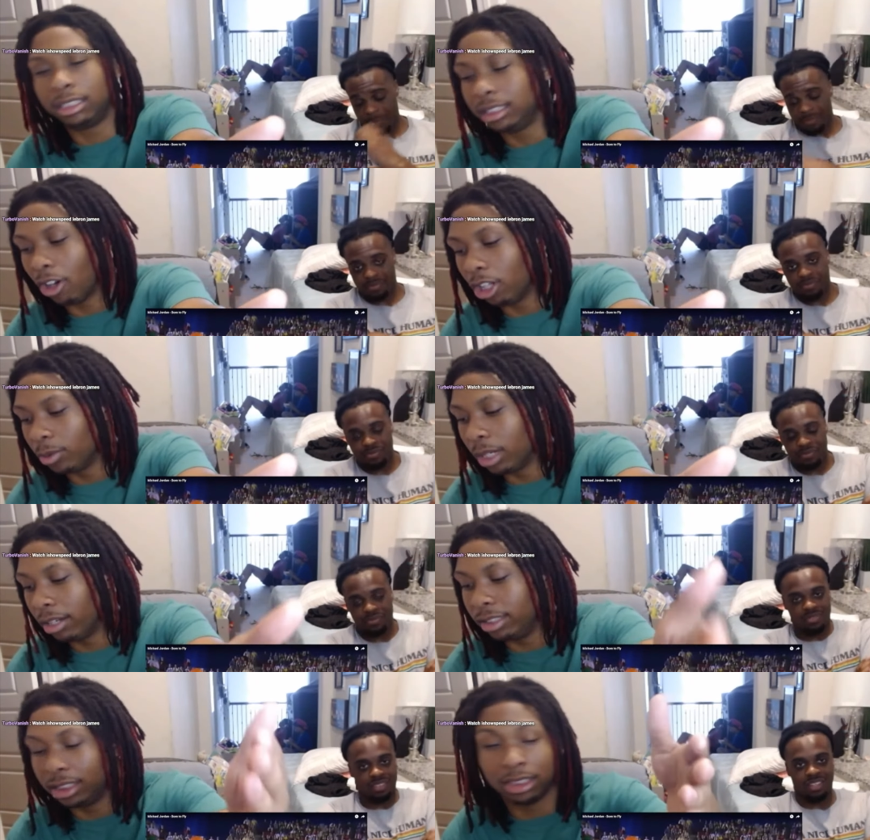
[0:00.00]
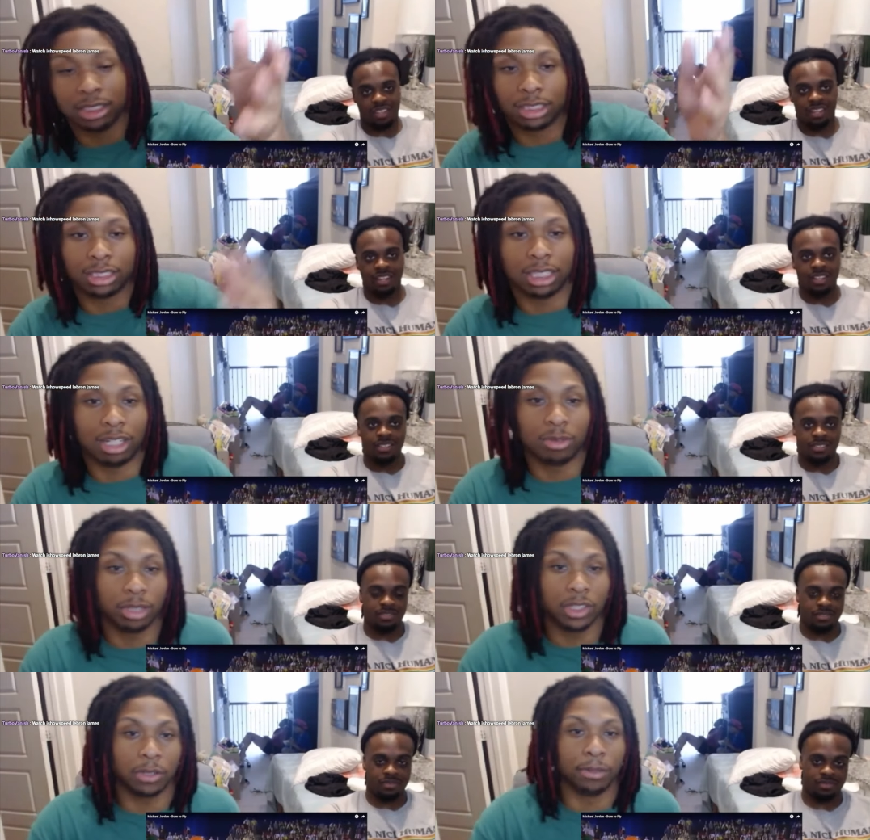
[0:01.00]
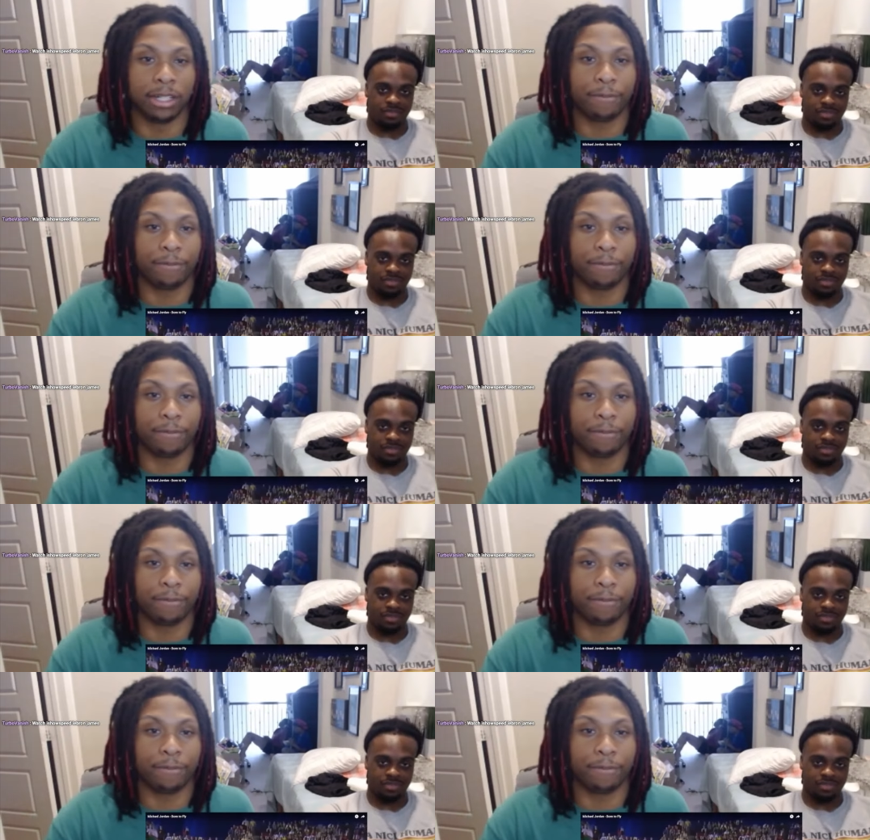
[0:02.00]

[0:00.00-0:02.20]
Speaker 1: all around this is just unreal, bro.